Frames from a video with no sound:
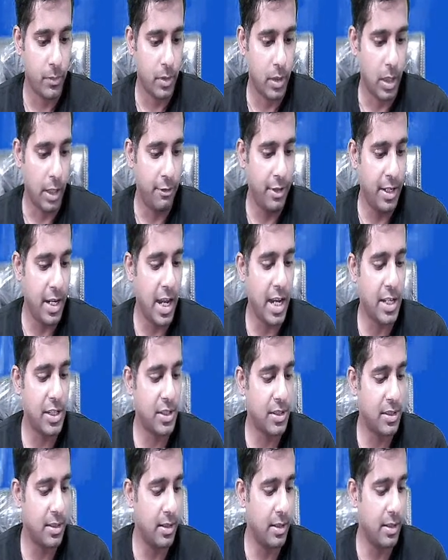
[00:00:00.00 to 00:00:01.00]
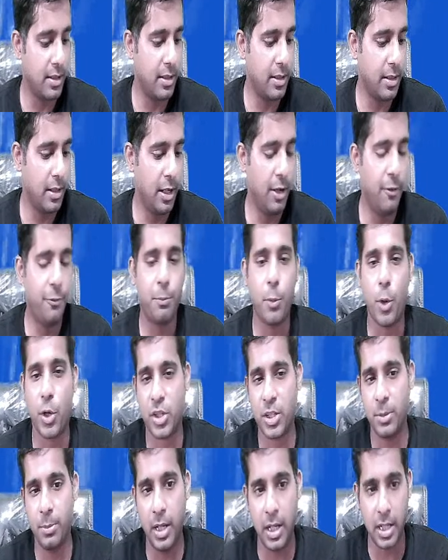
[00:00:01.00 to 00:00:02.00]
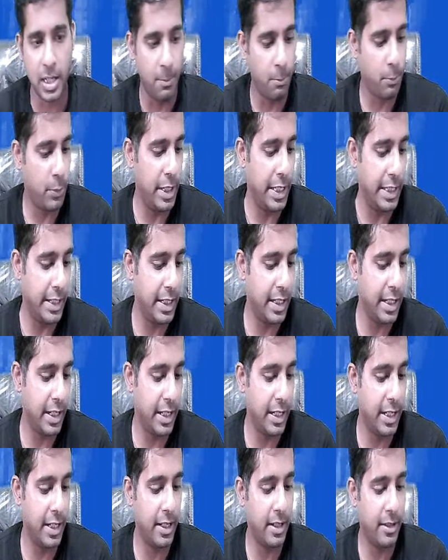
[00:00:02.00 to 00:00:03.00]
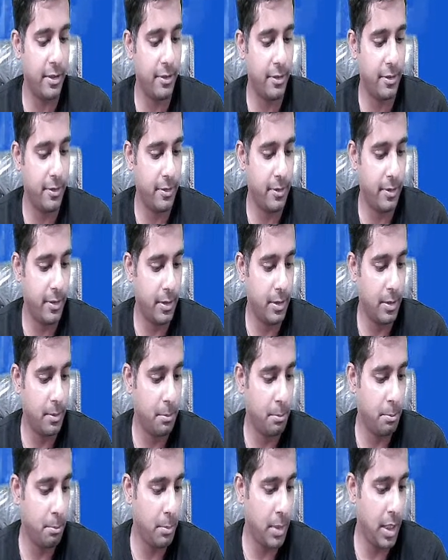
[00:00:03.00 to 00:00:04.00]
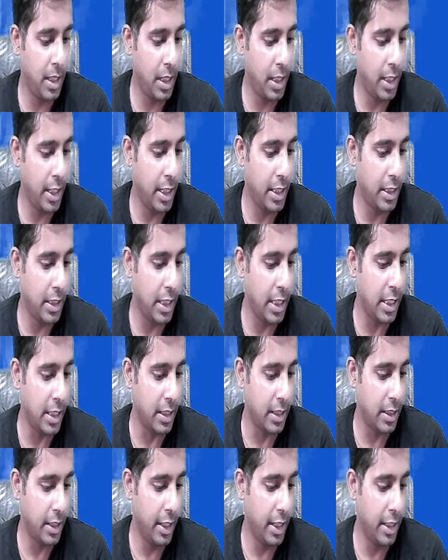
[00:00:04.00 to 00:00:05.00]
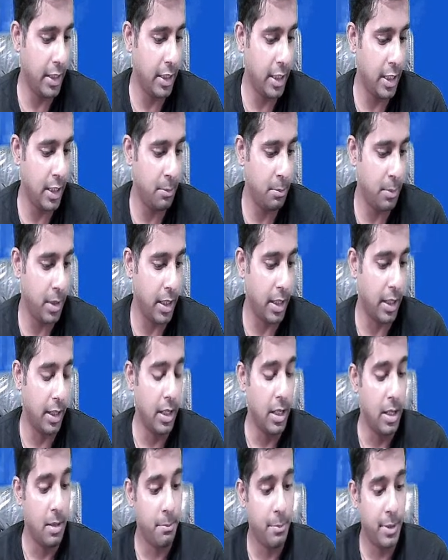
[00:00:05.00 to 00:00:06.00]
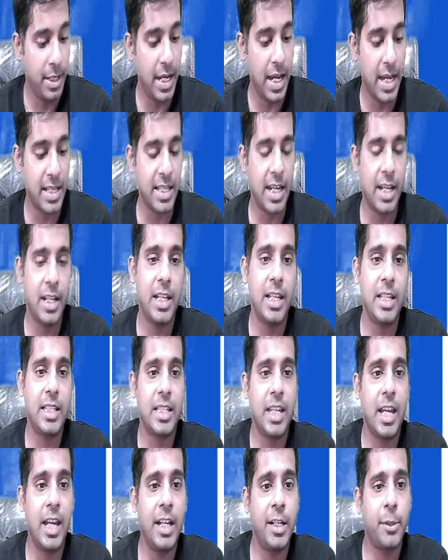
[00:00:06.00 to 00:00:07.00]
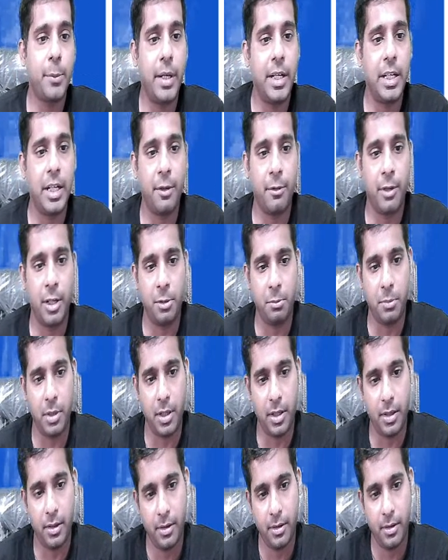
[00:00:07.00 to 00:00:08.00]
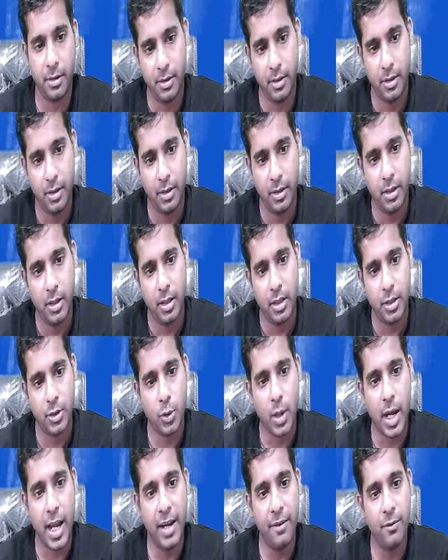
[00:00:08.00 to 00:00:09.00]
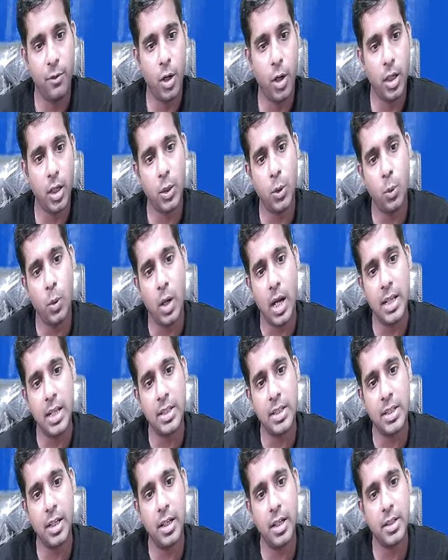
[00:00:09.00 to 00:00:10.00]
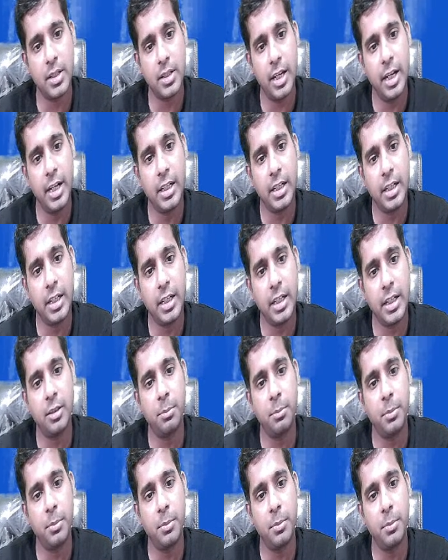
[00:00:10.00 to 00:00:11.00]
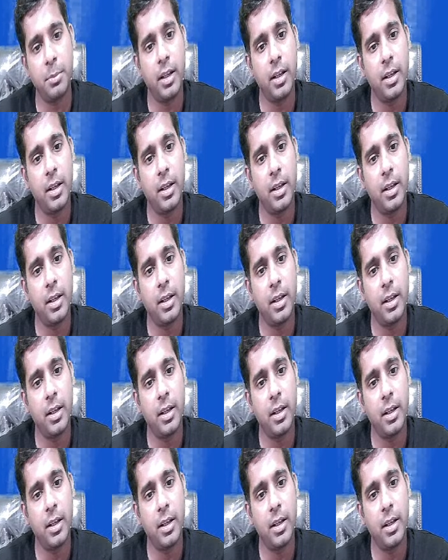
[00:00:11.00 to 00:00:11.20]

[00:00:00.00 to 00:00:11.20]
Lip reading: Avinash, if possible, complete it here. May 18 May. Priya Sen is saying 21 May. So I have got two answers, 18th May